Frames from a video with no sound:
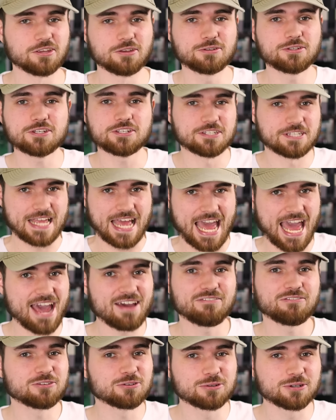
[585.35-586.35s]
you just
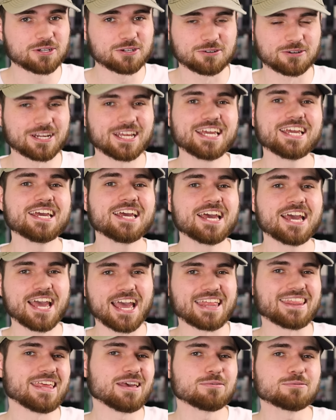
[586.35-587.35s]
have to agree,
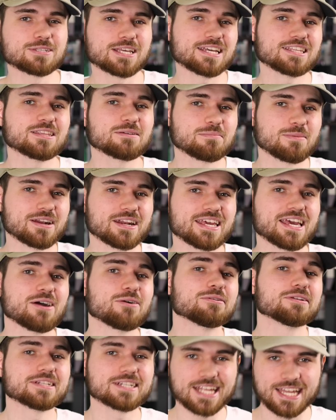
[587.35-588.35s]
and they will take the money
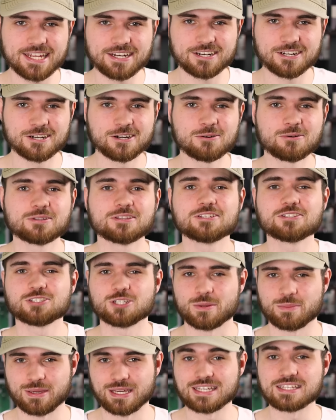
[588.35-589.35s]
out later when the
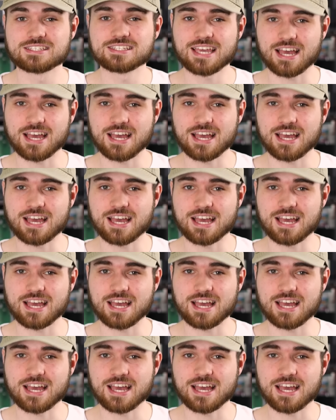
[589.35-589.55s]
shipping is